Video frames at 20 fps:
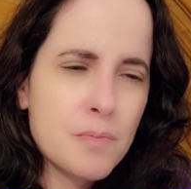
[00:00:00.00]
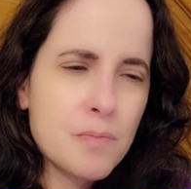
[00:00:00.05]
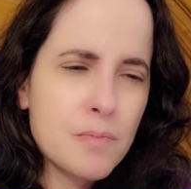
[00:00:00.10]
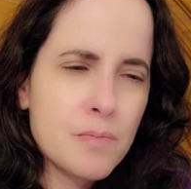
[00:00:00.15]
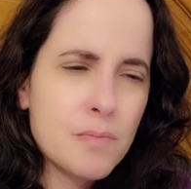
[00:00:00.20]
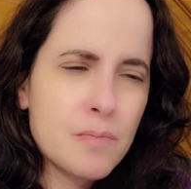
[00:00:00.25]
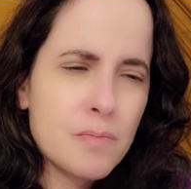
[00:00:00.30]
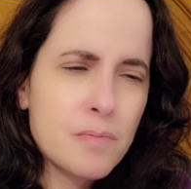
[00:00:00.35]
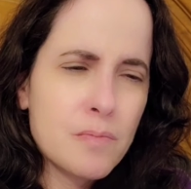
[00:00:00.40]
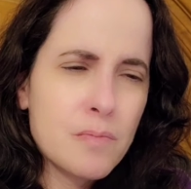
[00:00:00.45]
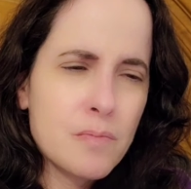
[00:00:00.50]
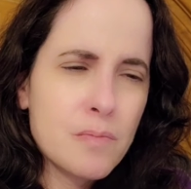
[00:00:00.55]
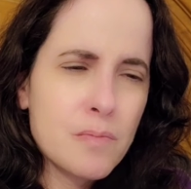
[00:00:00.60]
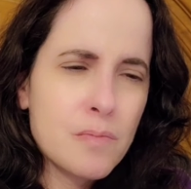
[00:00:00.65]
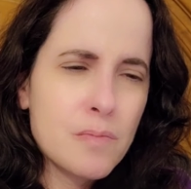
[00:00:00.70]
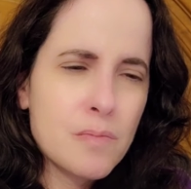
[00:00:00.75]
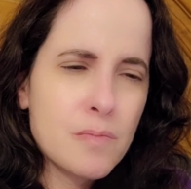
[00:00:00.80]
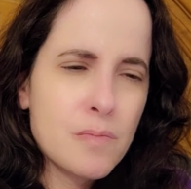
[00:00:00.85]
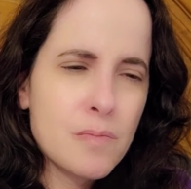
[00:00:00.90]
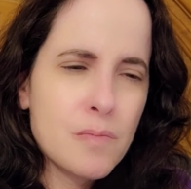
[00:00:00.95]

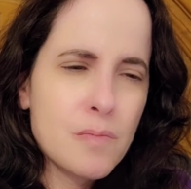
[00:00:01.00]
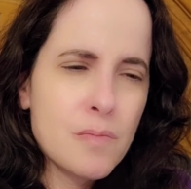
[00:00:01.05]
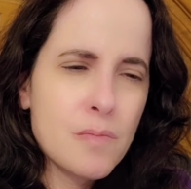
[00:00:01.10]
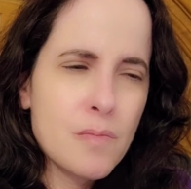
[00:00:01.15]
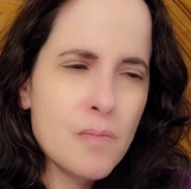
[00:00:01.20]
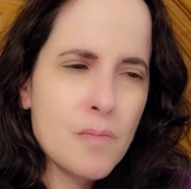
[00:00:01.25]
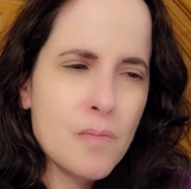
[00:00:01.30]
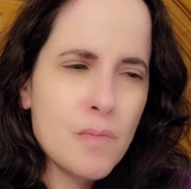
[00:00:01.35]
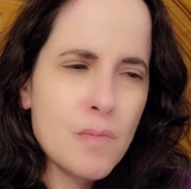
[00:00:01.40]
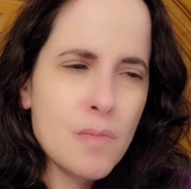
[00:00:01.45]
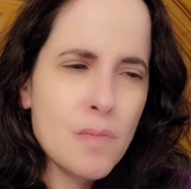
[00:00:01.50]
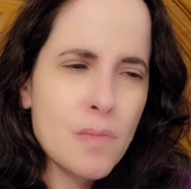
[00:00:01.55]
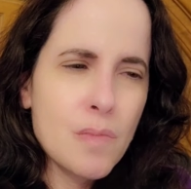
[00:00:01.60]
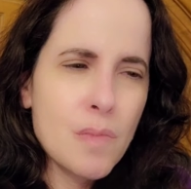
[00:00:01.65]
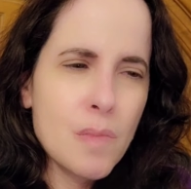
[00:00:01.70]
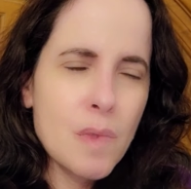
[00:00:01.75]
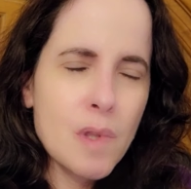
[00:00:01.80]
Nobody speaks.